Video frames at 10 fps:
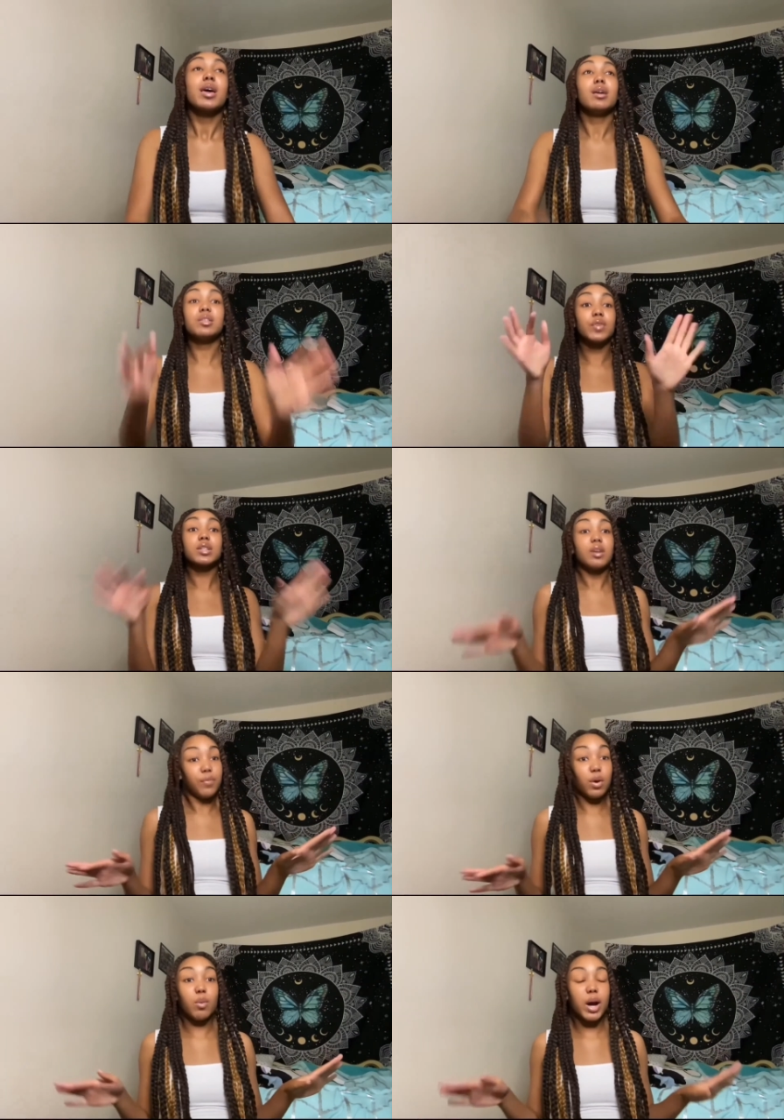It was fucked up
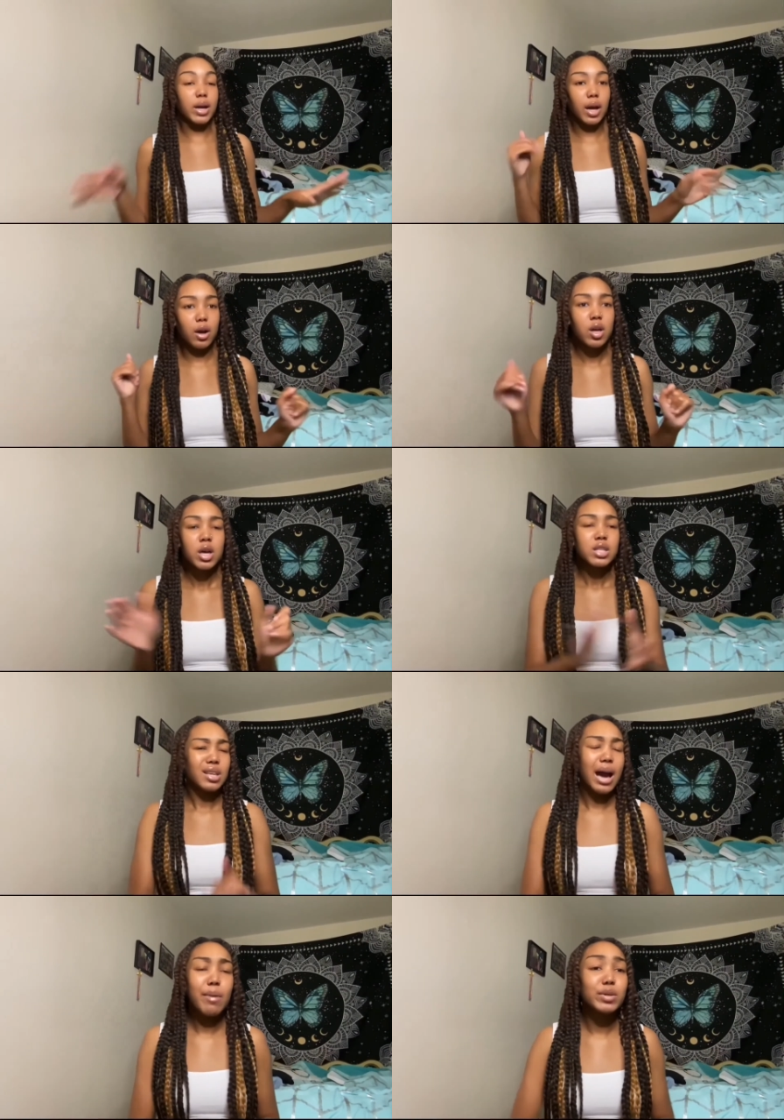for a while, y'all. So
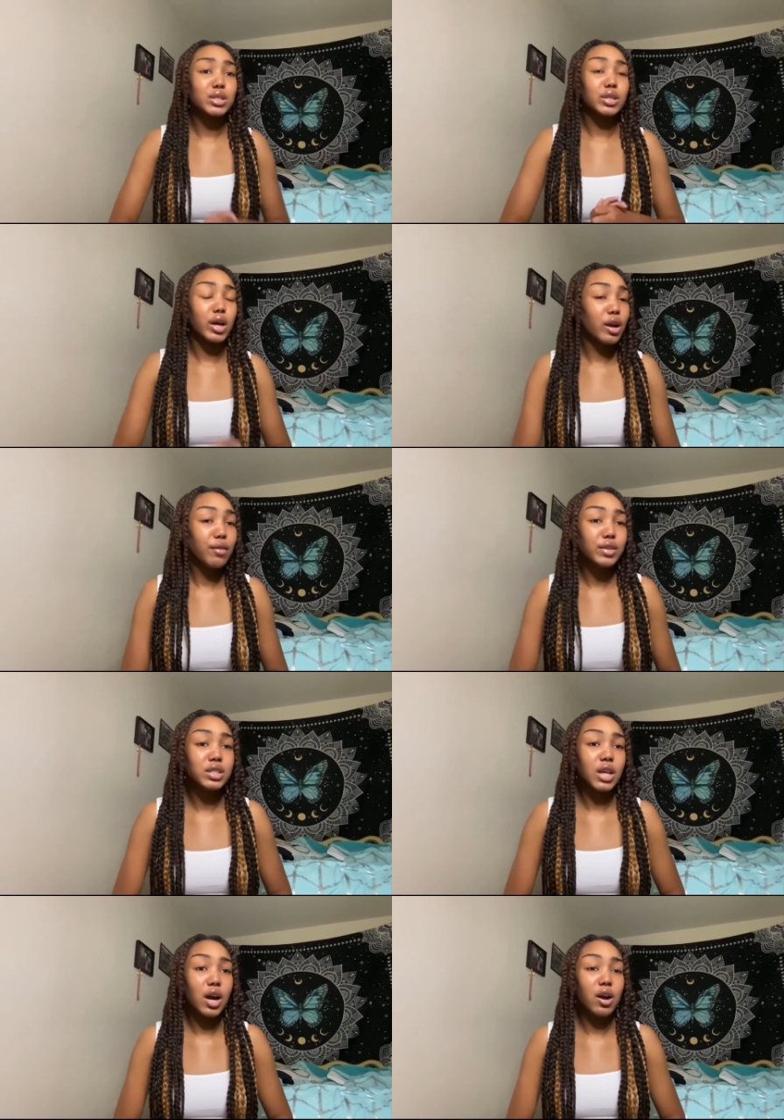I was nervous,
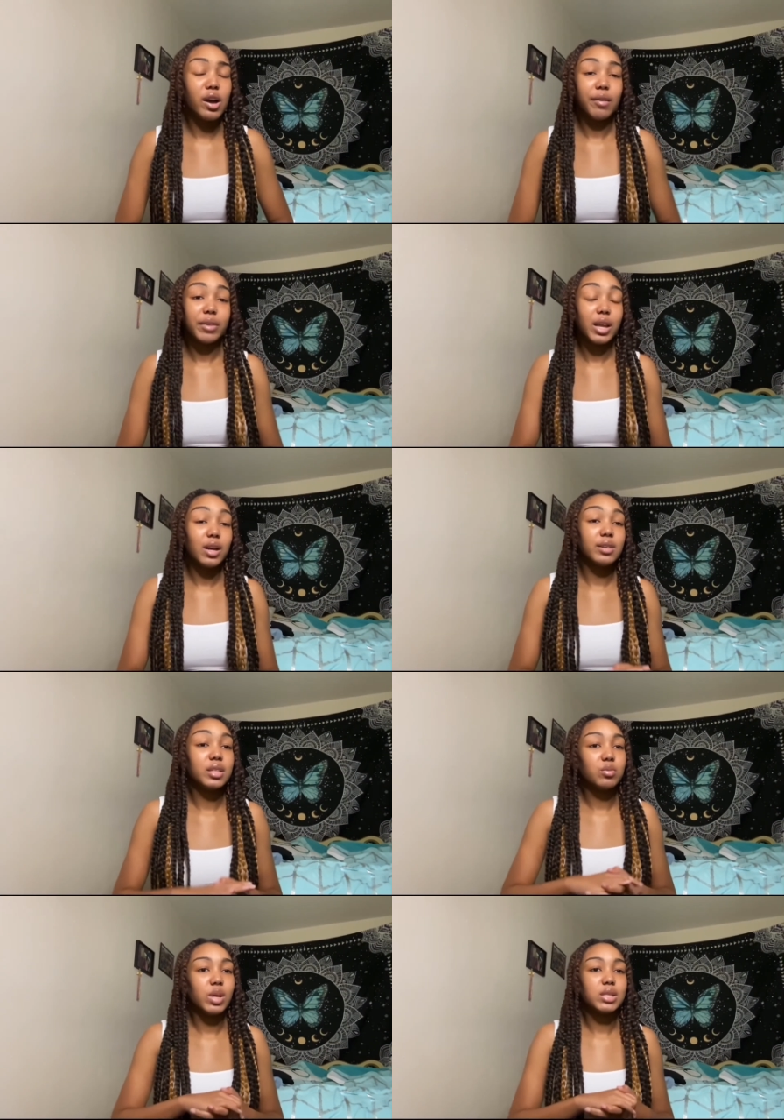y'all. After that whole
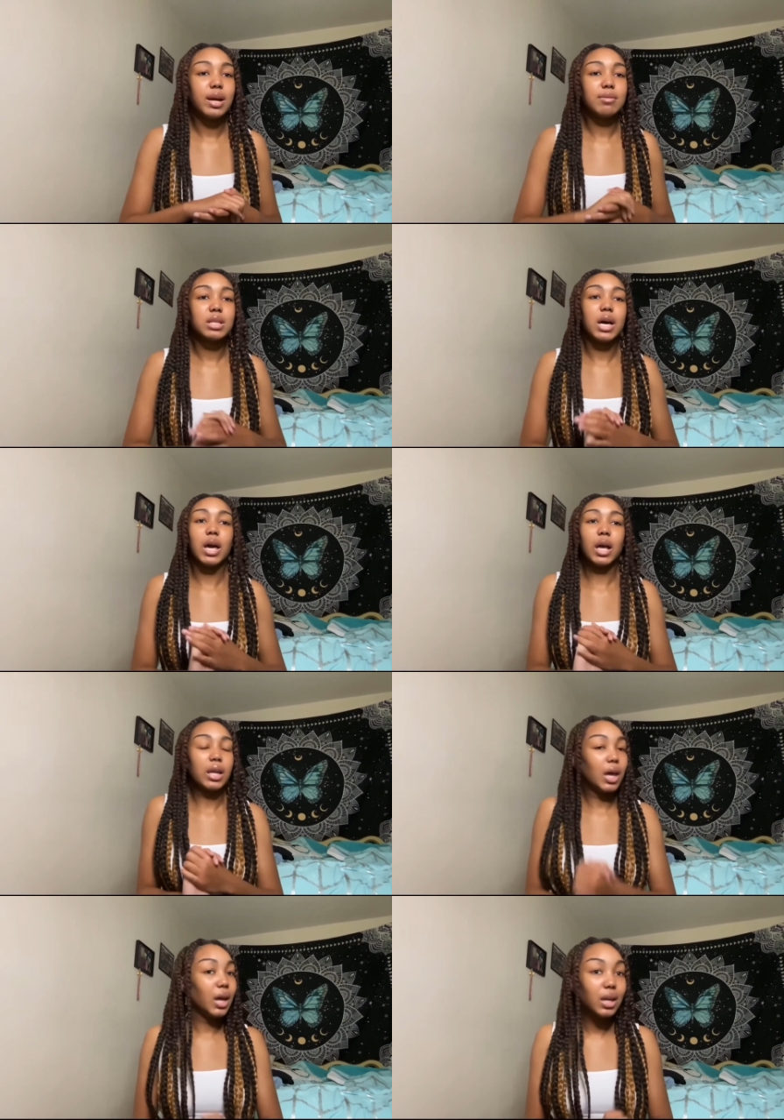situation, I was like,
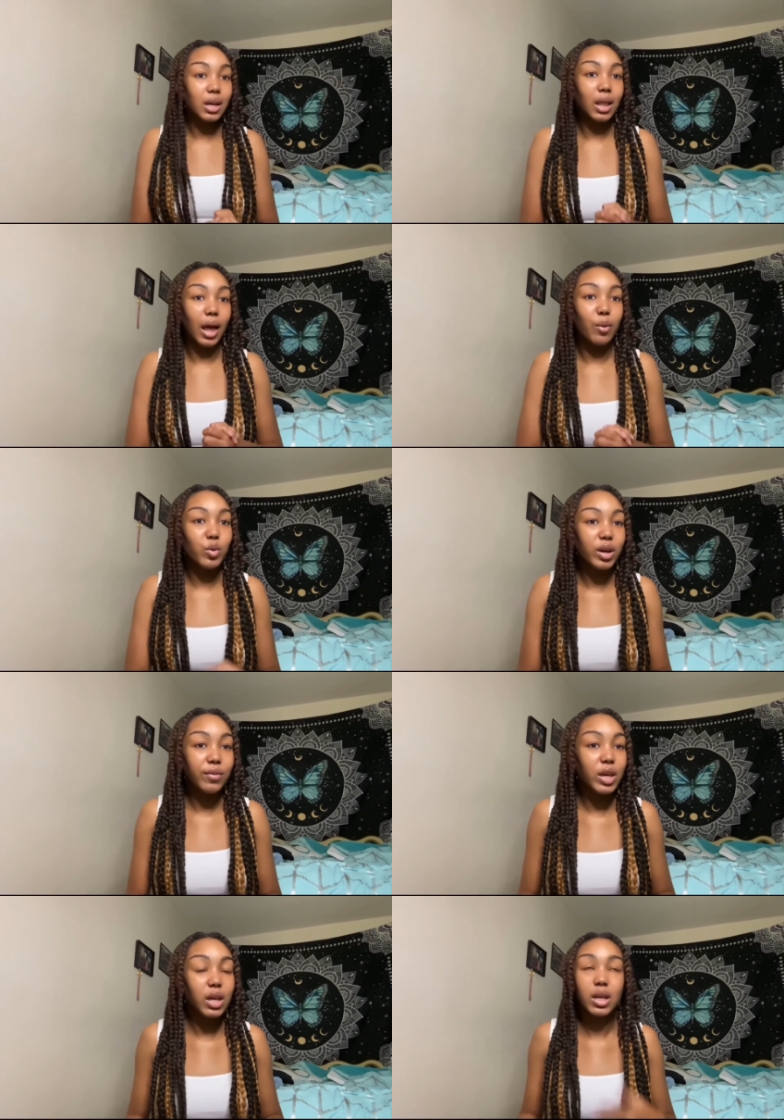Daddy, like, what
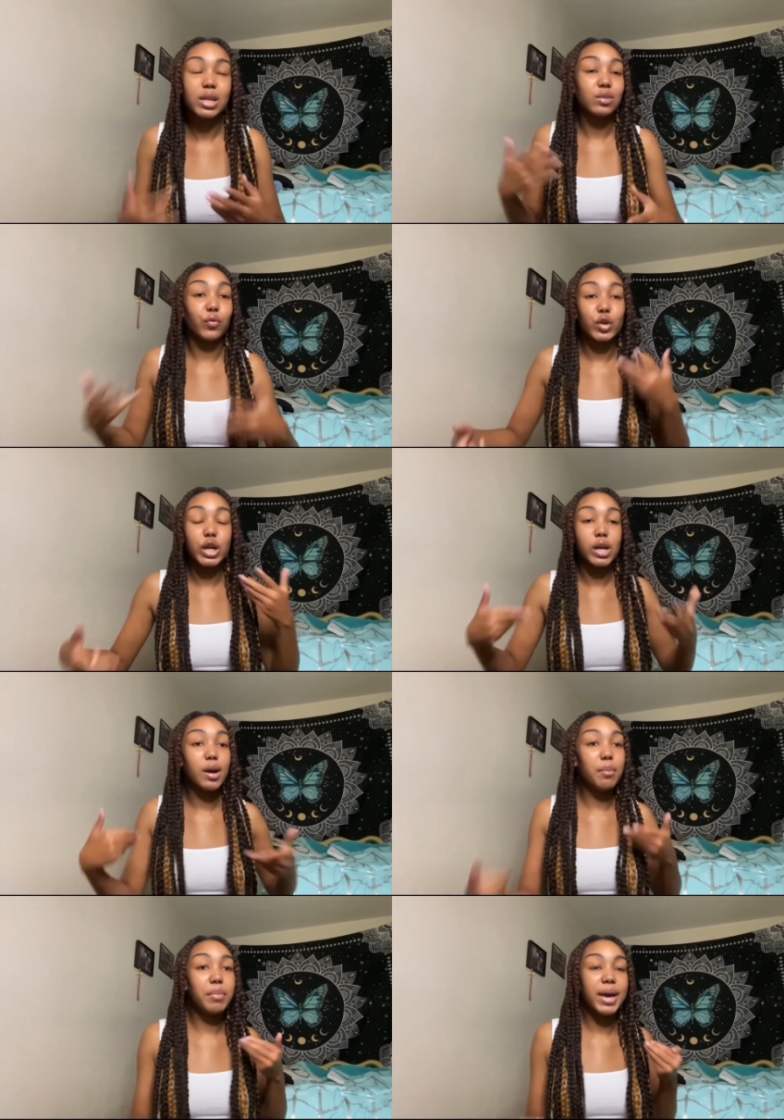if his friend
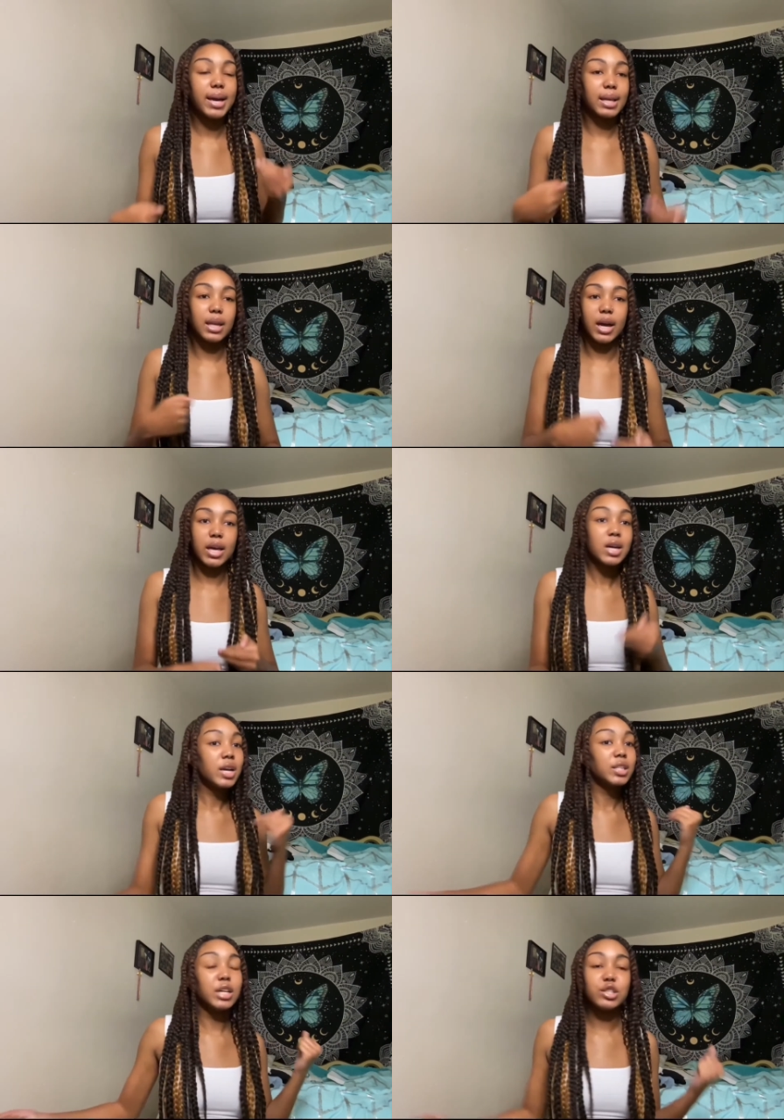come back and like
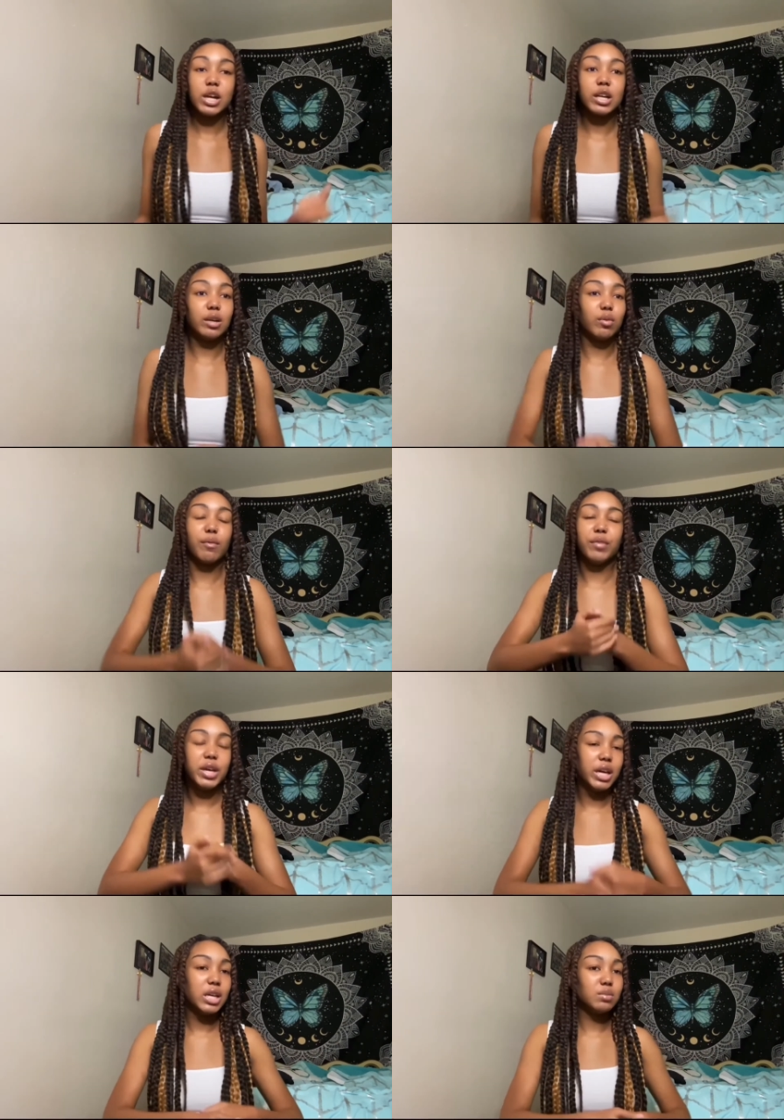they try to get
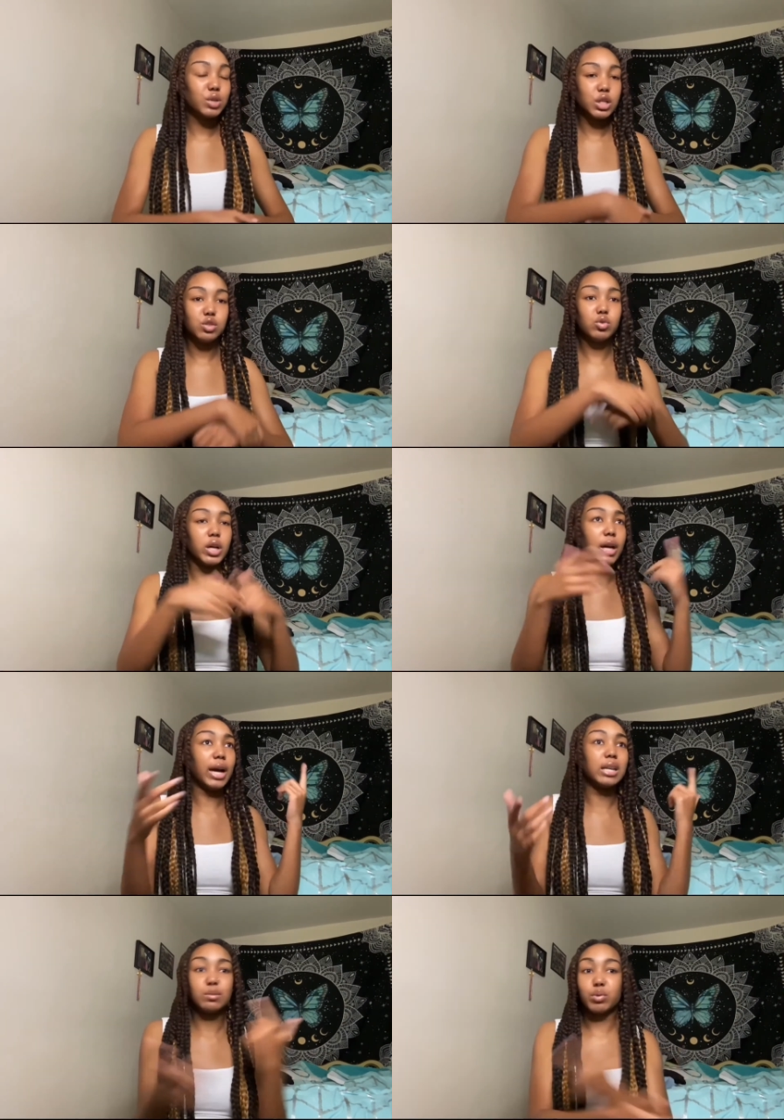revenge because you done got
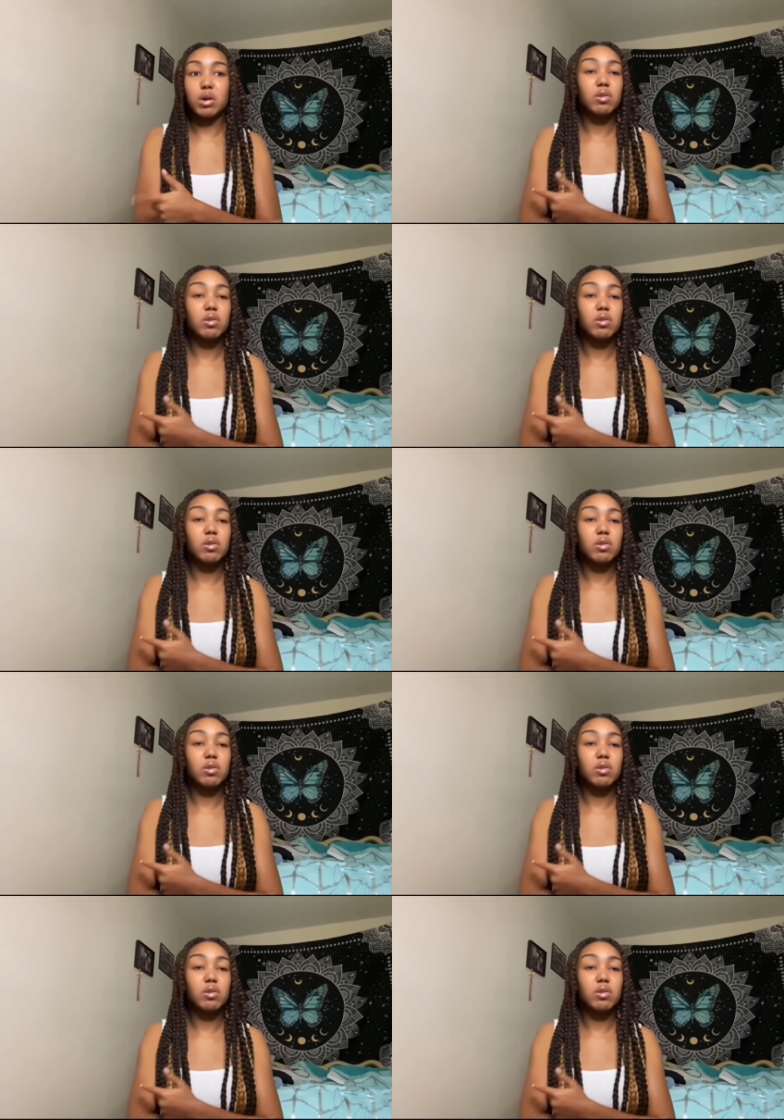his bro